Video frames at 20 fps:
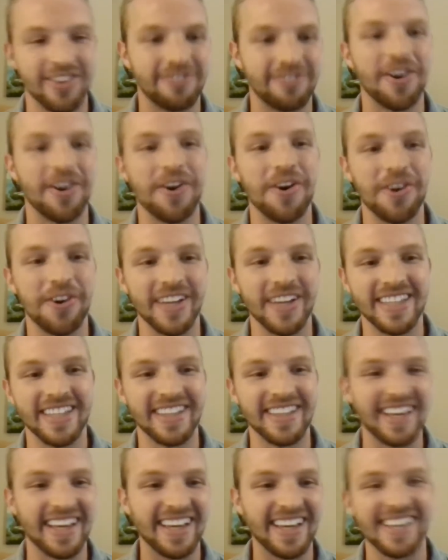the phone and
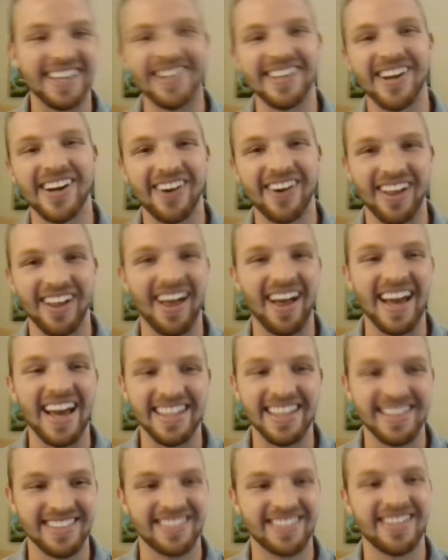like
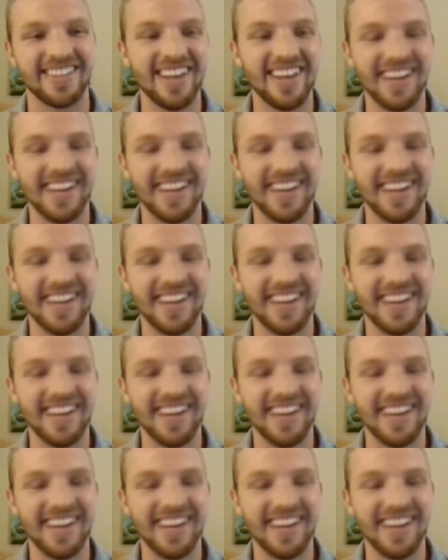clients